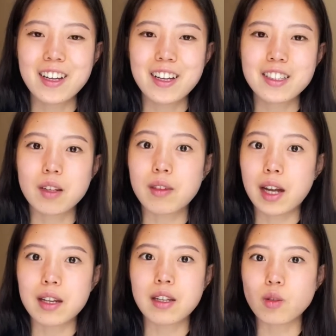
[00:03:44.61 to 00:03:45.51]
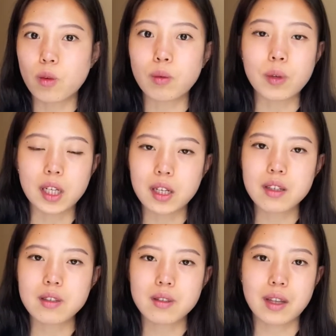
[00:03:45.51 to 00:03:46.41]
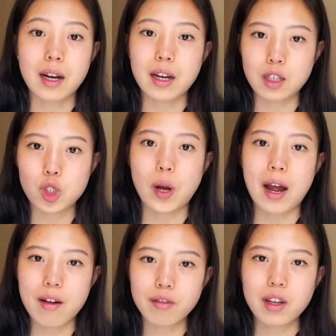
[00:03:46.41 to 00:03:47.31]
So that is one weakness that I do have.